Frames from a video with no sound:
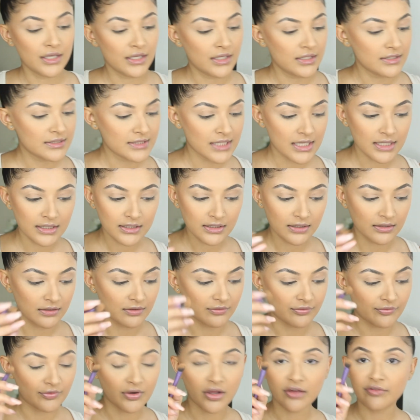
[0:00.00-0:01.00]
taking a
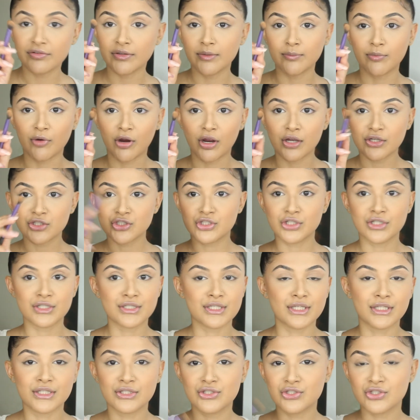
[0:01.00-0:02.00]
fluffy brush, because
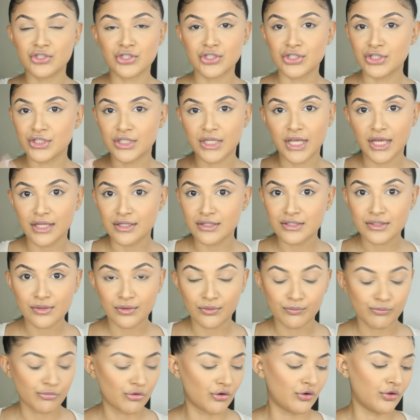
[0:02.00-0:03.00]
it just gets
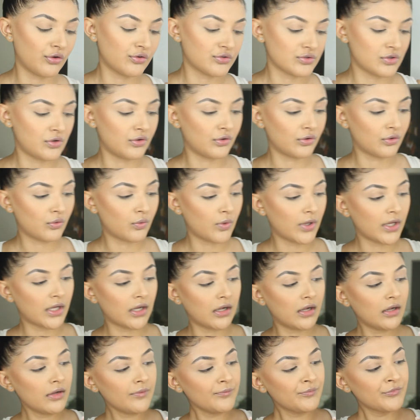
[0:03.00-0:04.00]
the product on
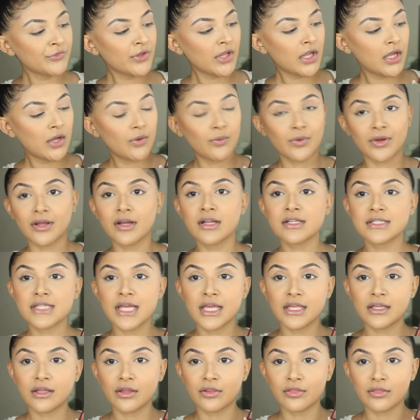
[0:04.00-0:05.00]
quicker. We're going to
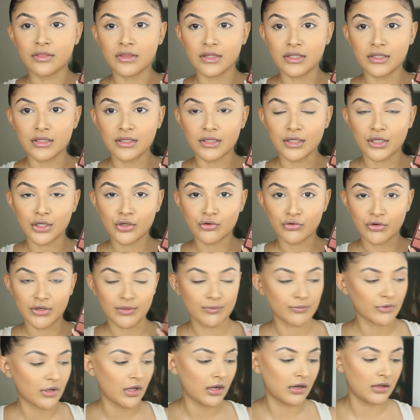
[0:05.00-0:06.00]
take the
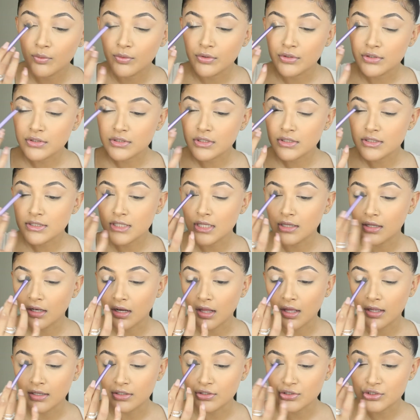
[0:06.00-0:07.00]
cream colour. We're just going to take the
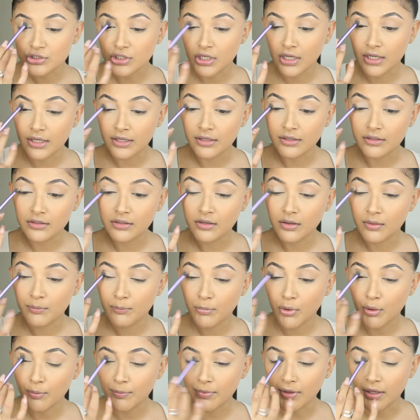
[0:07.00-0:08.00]
lightest shade and
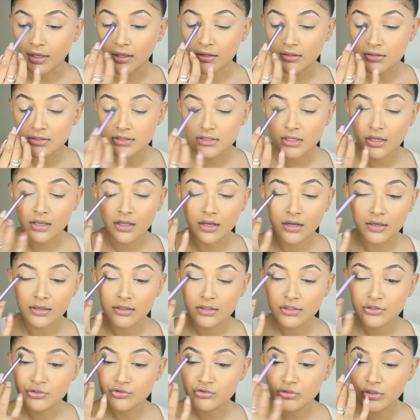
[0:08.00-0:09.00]
pop it
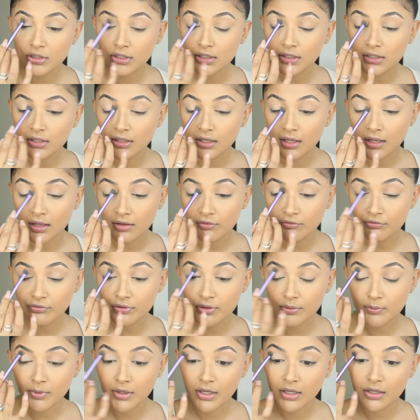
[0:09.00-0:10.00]
literally
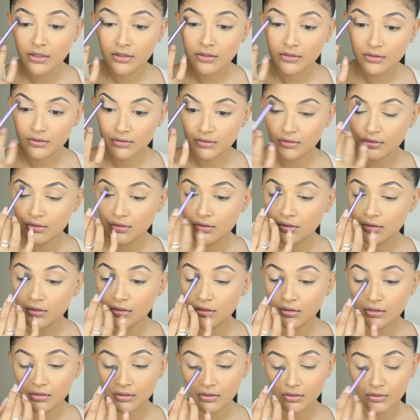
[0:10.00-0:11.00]
everywhere,
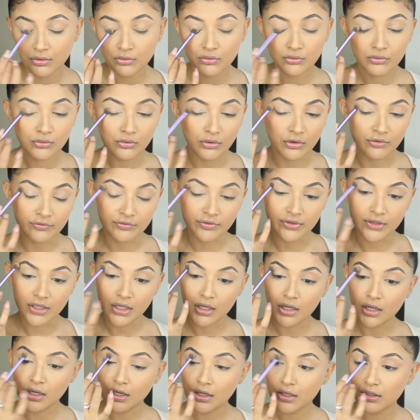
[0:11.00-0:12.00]
all over the
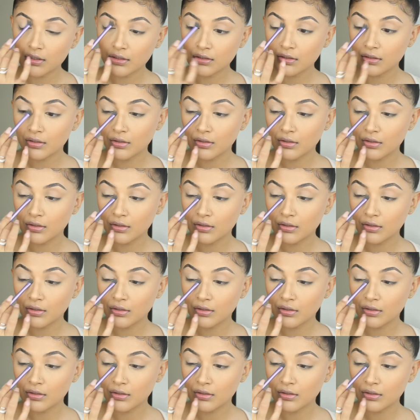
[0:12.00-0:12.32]
eye.